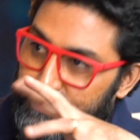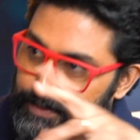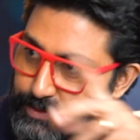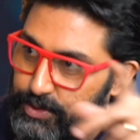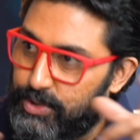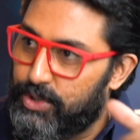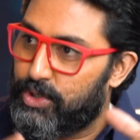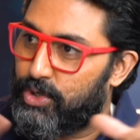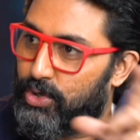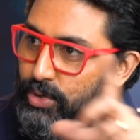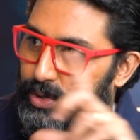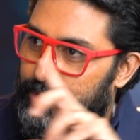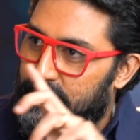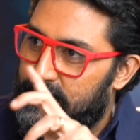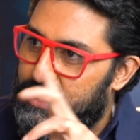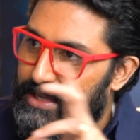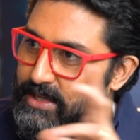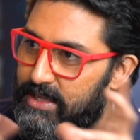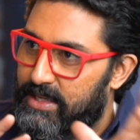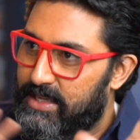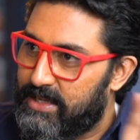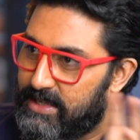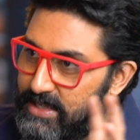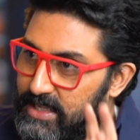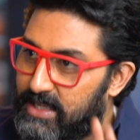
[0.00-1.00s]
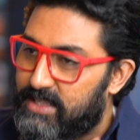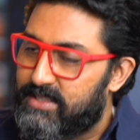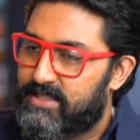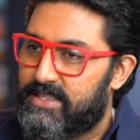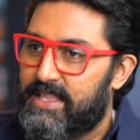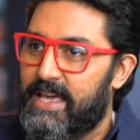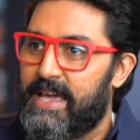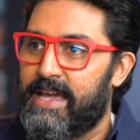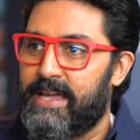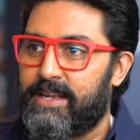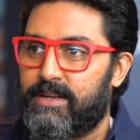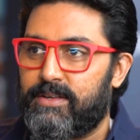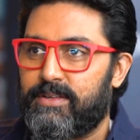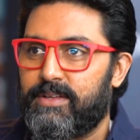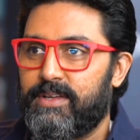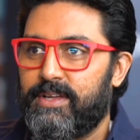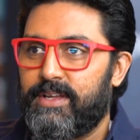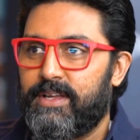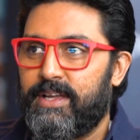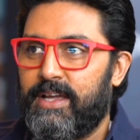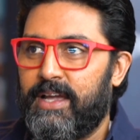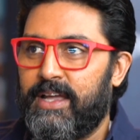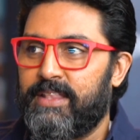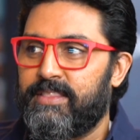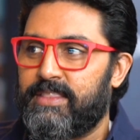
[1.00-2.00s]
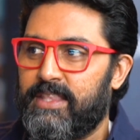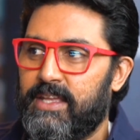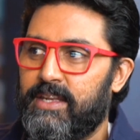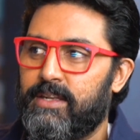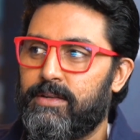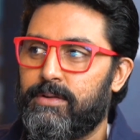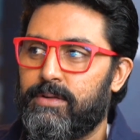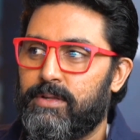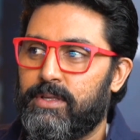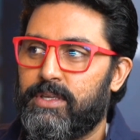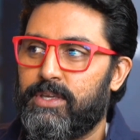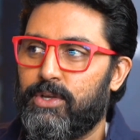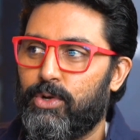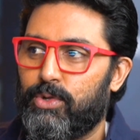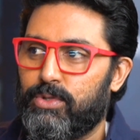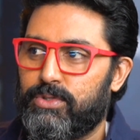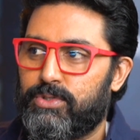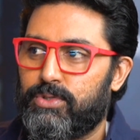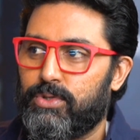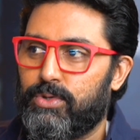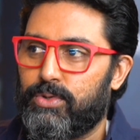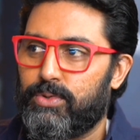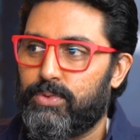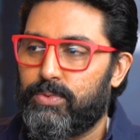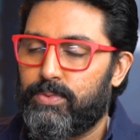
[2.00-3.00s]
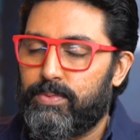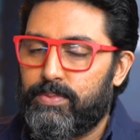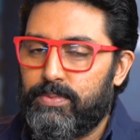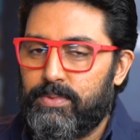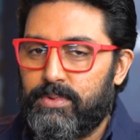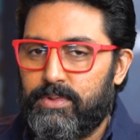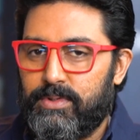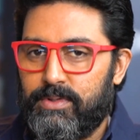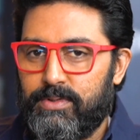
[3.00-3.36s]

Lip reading: So, you know, he does that. And then he also